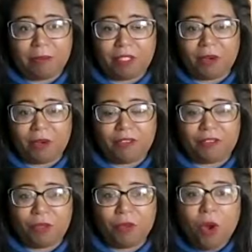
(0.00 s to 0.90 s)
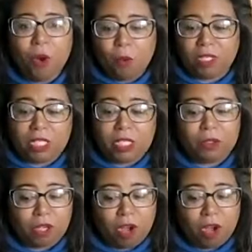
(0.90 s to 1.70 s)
So if you want to use